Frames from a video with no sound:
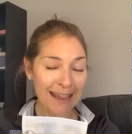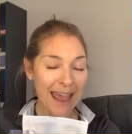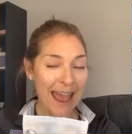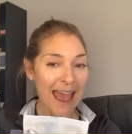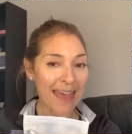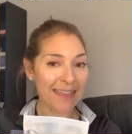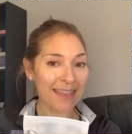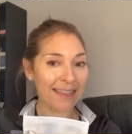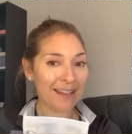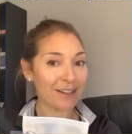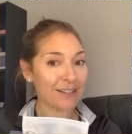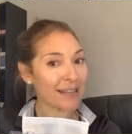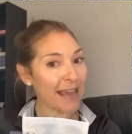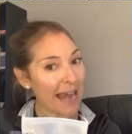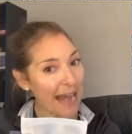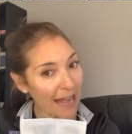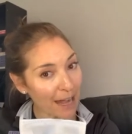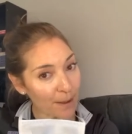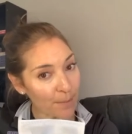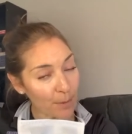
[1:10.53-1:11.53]
and then there's
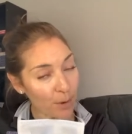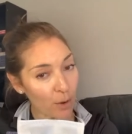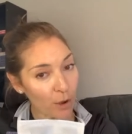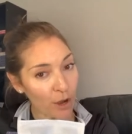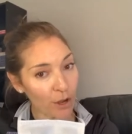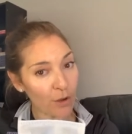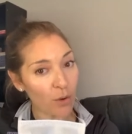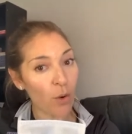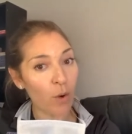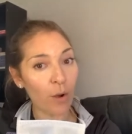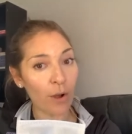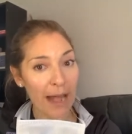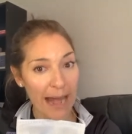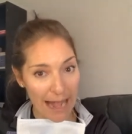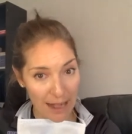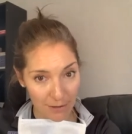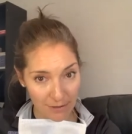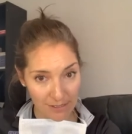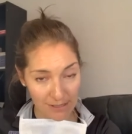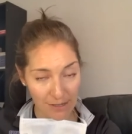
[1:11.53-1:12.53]
airborne or
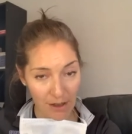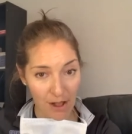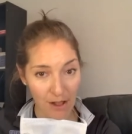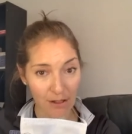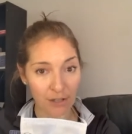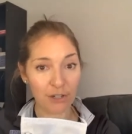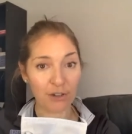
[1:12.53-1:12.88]
aerosol.